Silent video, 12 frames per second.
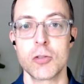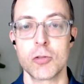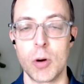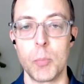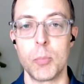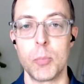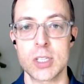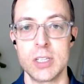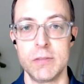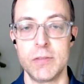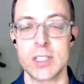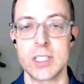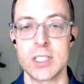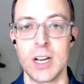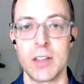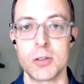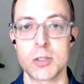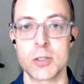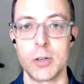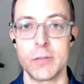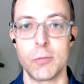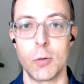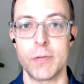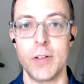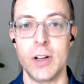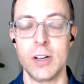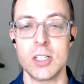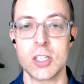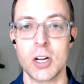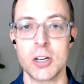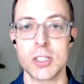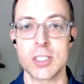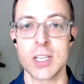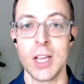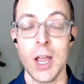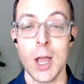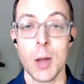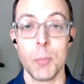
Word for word: Trump was convicted on those 34 felony charges.